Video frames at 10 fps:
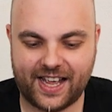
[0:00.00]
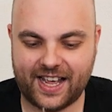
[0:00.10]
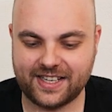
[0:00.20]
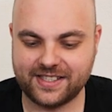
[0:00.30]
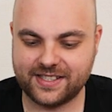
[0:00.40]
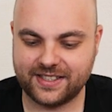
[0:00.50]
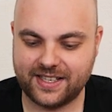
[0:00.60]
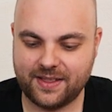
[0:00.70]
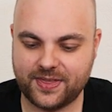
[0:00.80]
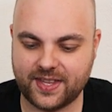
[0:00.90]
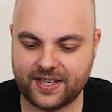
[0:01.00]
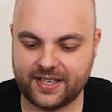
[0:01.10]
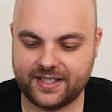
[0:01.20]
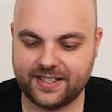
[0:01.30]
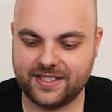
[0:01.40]
And
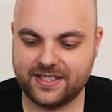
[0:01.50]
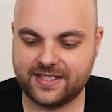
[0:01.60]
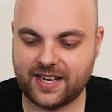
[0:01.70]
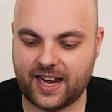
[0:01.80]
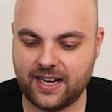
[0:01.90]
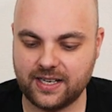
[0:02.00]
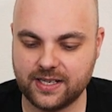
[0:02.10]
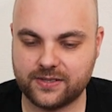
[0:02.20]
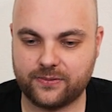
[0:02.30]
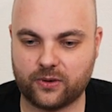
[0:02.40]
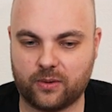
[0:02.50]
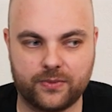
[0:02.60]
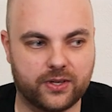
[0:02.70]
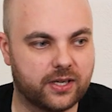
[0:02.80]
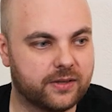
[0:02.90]
the tail is from
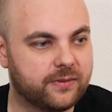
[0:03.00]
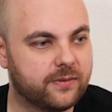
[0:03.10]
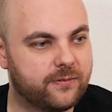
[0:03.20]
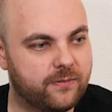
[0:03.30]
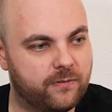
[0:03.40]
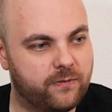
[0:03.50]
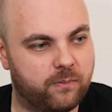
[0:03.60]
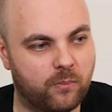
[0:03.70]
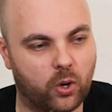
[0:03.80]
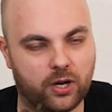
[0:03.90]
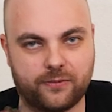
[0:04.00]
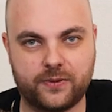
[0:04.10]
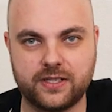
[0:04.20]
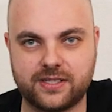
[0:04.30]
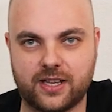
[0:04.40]
the Mauler
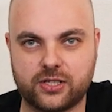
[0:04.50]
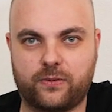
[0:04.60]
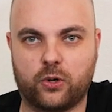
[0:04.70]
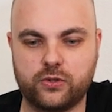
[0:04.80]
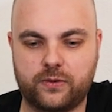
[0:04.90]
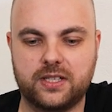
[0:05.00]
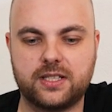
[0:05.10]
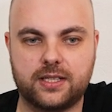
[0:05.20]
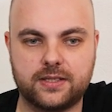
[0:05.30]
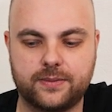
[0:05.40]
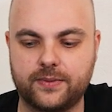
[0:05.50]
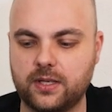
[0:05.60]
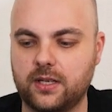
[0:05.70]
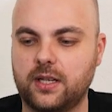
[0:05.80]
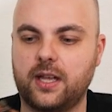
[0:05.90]
Fiend / Forge Fiend kit,
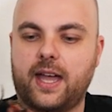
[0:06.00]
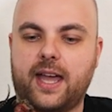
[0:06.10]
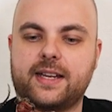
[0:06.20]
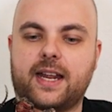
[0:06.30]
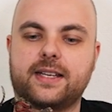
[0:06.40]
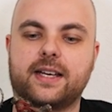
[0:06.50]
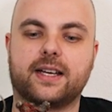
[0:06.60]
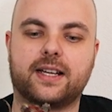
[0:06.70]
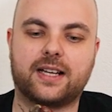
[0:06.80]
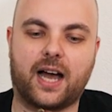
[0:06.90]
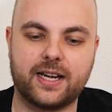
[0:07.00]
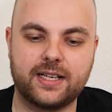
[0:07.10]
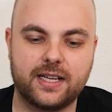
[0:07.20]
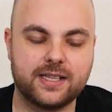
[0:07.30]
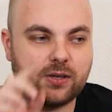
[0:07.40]
and then the
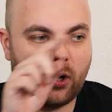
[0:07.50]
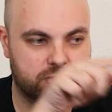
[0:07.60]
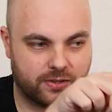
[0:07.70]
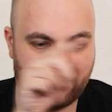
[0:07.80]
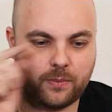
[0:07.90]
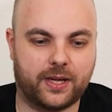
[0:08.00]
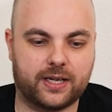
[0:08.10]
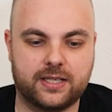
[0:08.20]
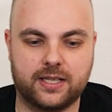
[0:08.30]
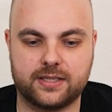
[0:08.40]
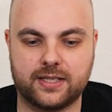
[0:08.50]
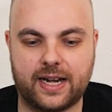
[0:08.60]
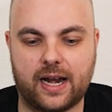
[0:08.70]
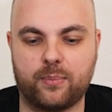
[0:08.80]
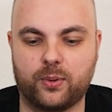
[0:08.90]
gun is also from that kit. And
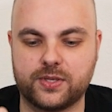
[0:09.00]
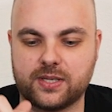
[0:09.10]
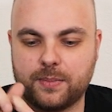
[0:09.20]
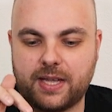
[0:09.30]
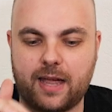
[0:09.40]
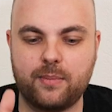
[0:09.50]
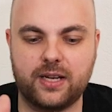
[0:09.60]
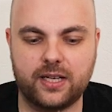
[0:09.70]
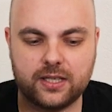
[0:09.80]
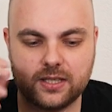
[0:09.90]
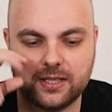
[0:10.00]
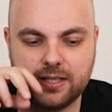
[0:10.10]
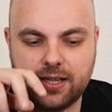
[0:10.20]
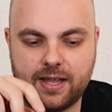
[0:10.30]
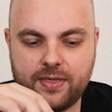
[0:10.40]
then I put some cabling
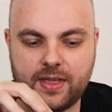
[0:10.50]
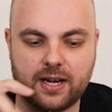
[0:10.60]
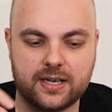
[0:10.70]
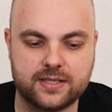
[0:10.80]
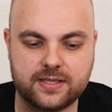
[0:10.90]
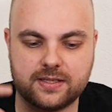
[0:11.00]
in there that it